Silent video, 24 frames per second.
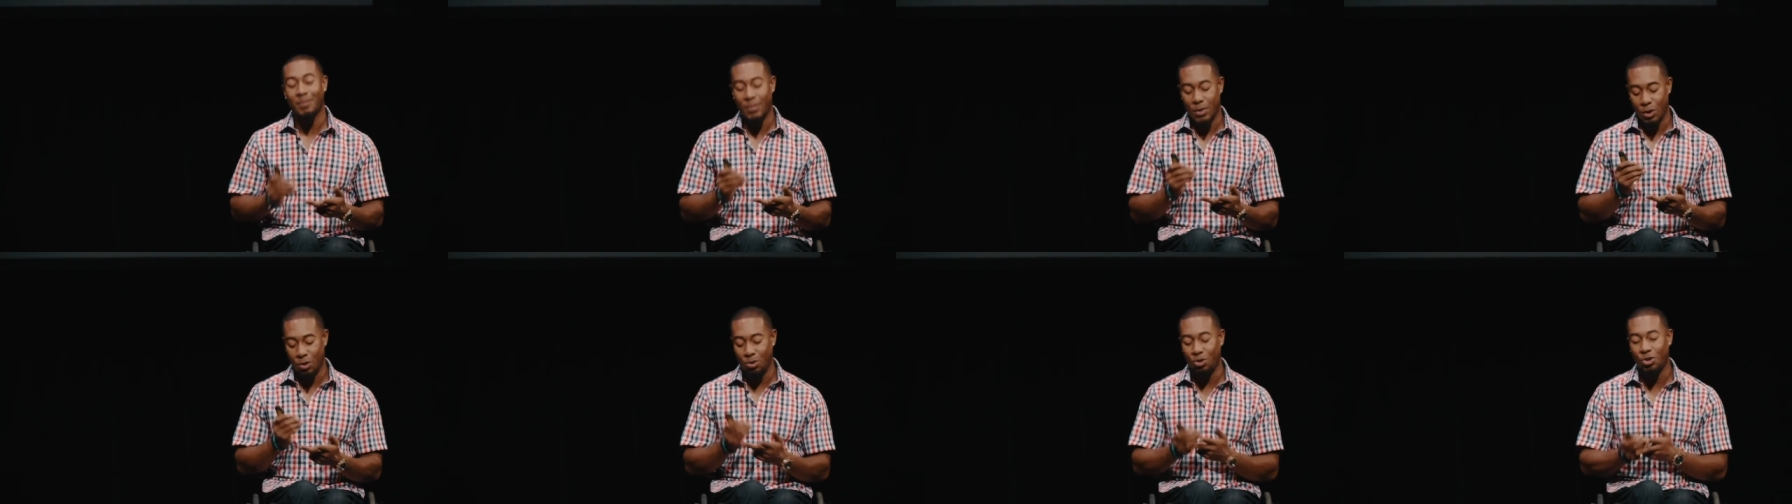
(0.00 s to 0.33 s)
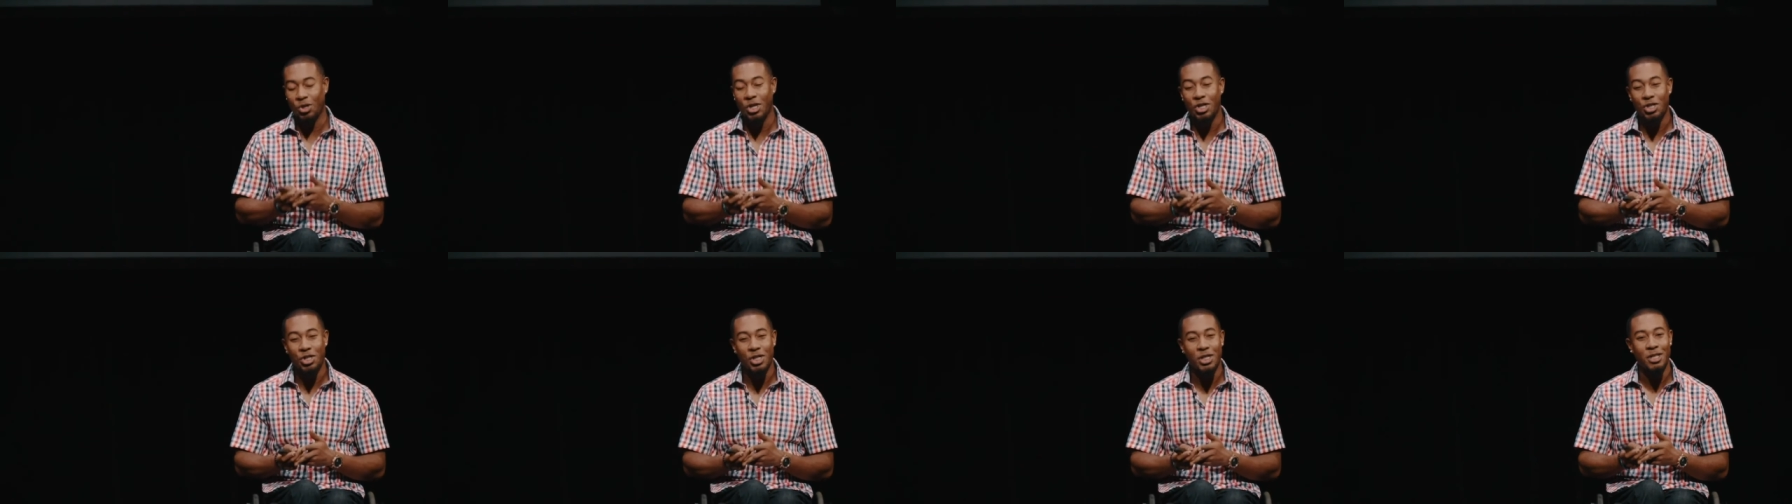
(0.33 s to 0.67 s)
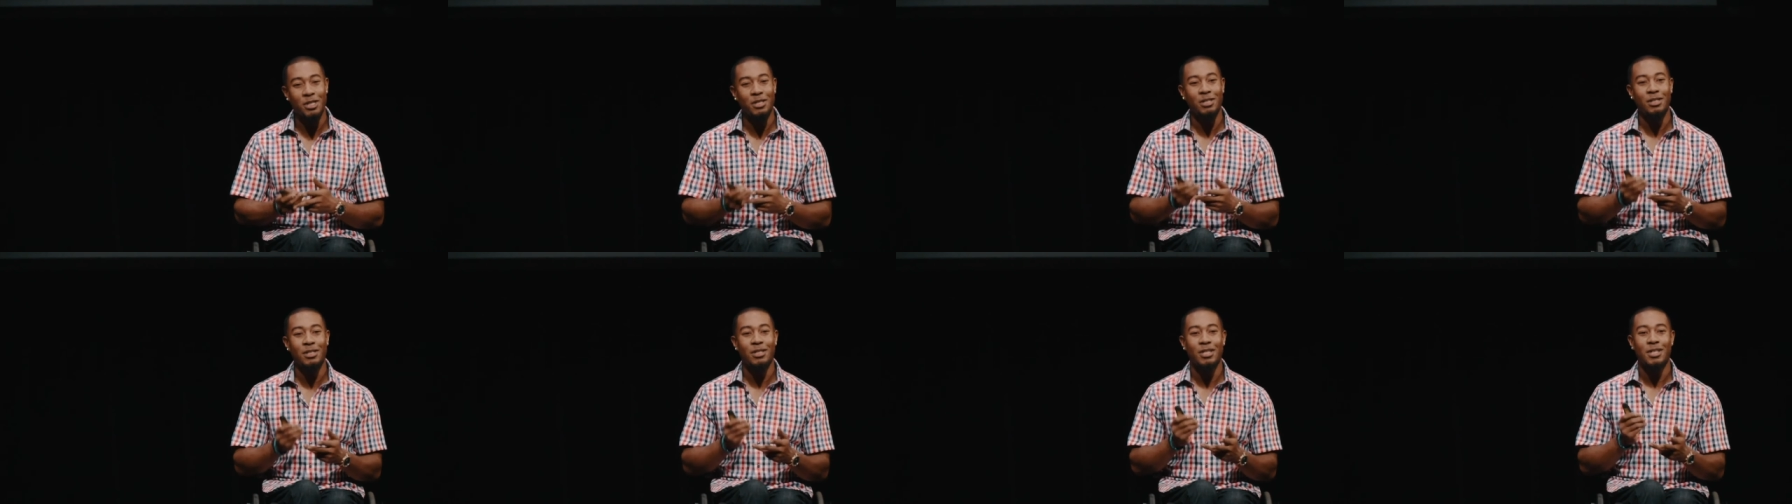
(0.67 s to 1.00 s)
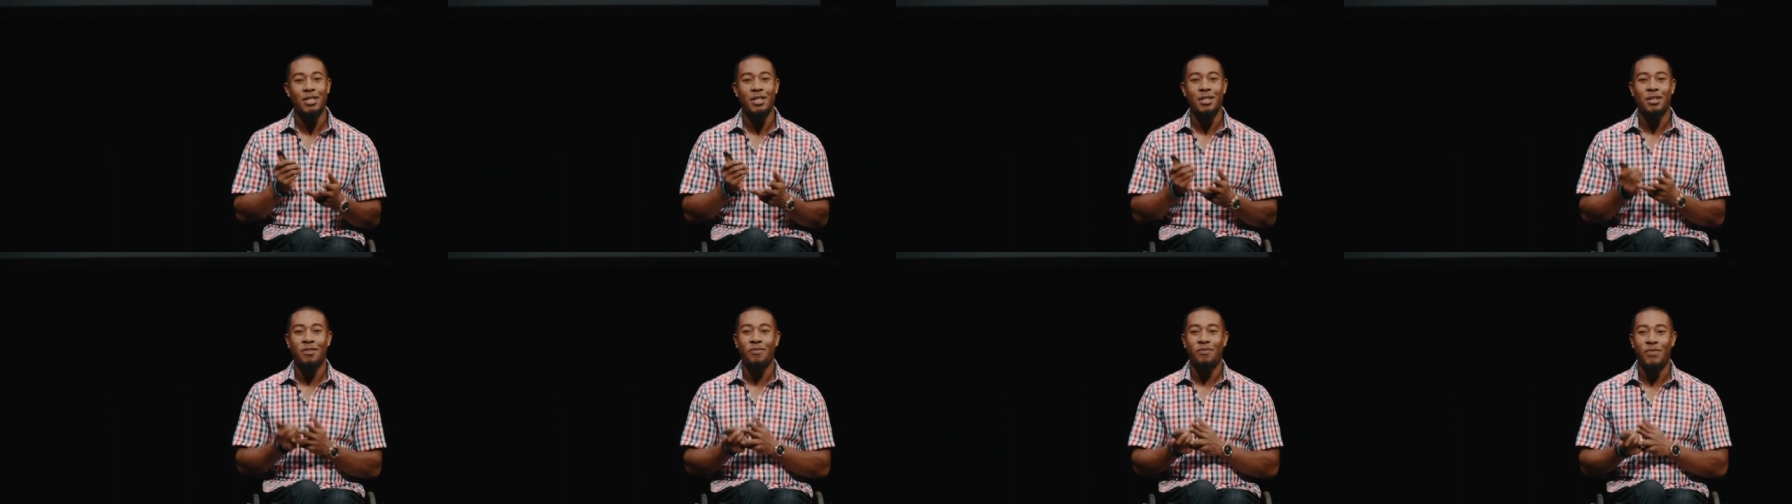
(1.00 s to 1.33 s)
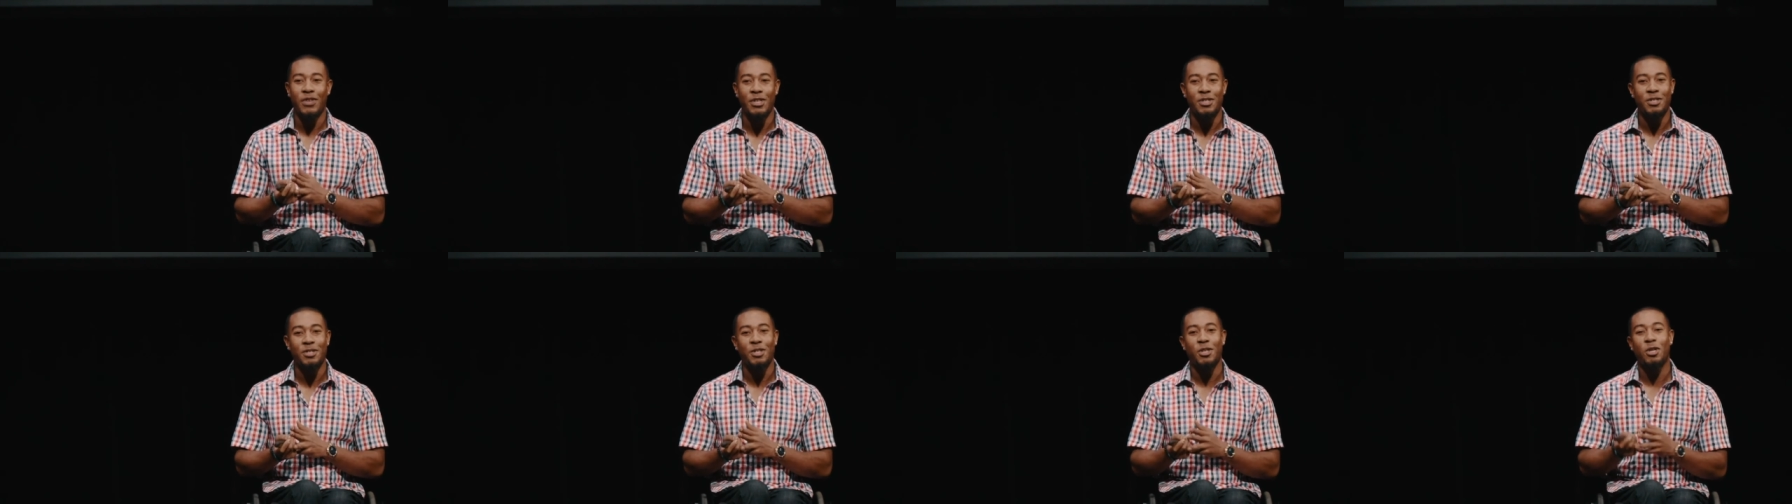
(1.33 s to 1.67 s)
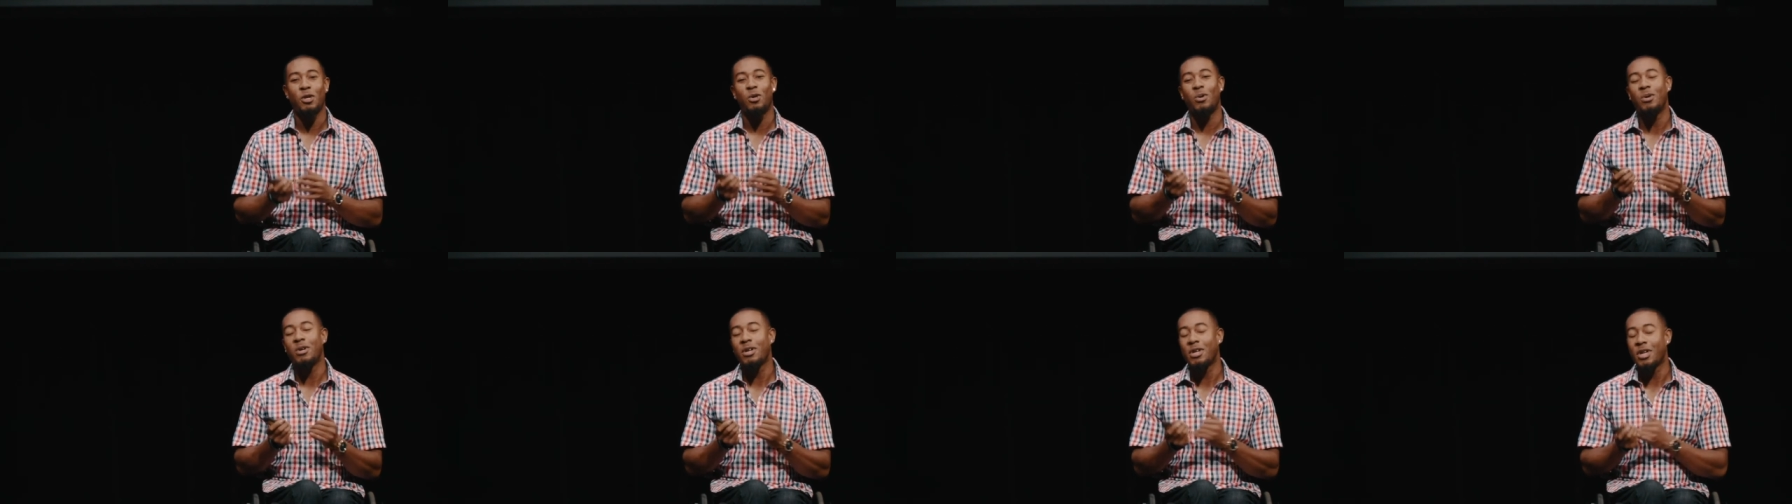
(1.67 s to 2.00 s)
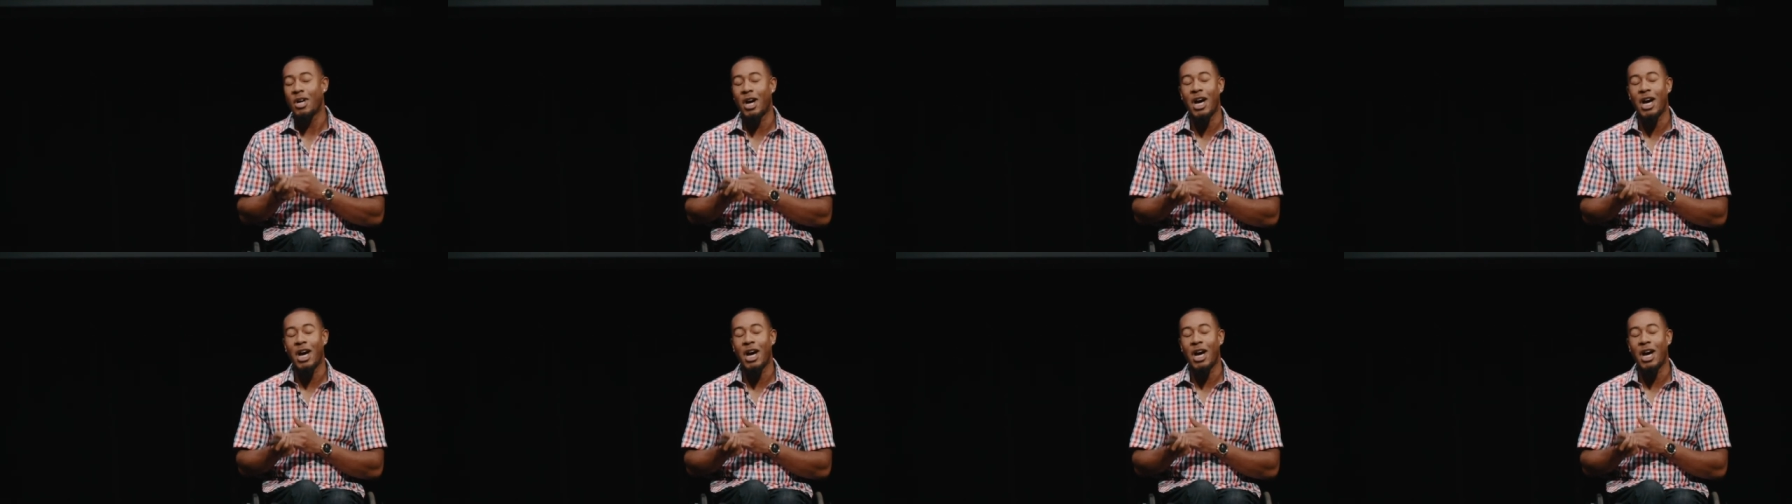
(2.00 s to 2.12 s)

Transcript: nutrition, physio,